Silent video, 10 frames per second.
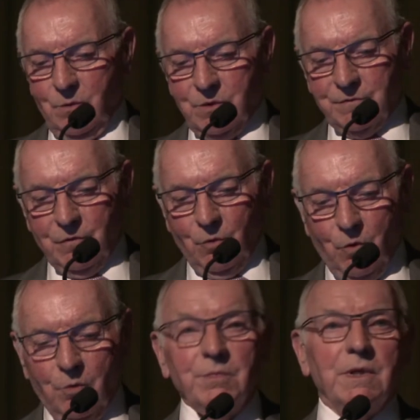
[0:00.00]
was
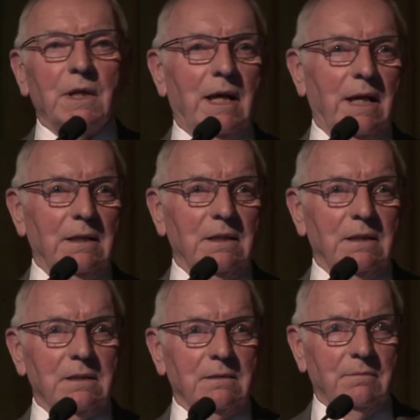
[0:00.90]
formed,
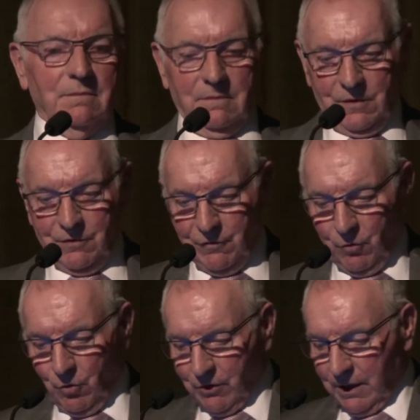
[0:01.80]
and the
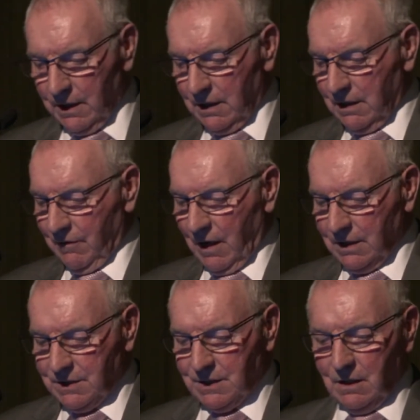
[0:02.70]
forerunner of
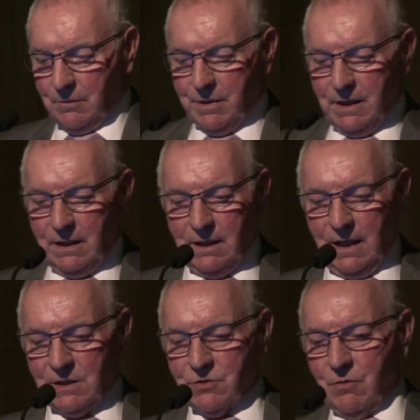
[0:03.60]
ICRP, the
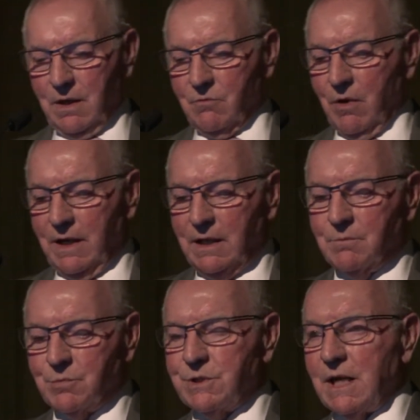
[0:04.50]
X-ray and
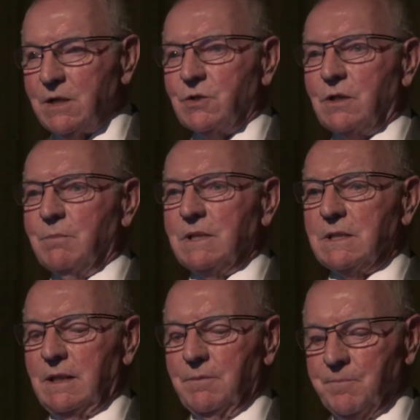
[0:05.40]
Radium Protection
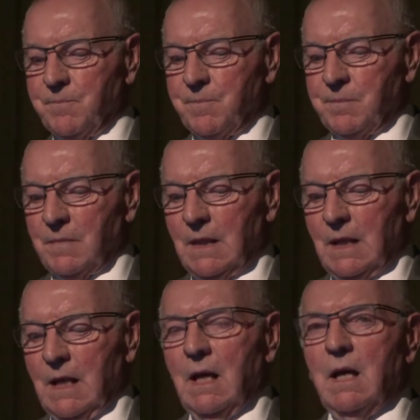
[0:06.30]
Committee.
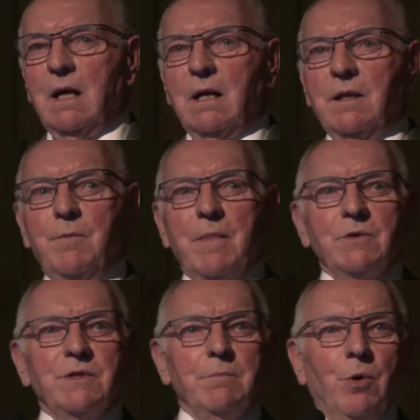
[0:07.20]
The
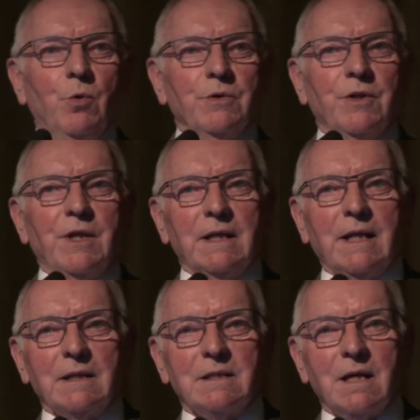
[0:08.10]
most important thing at
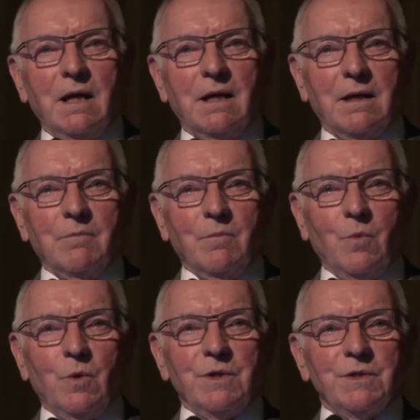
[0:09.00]
that
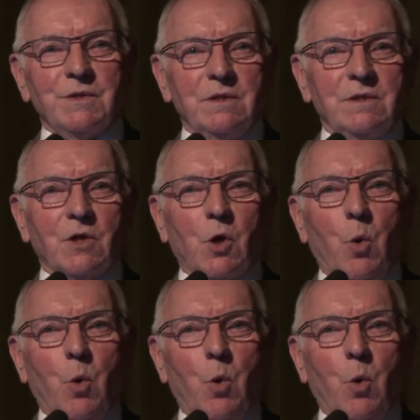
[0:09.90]
time was to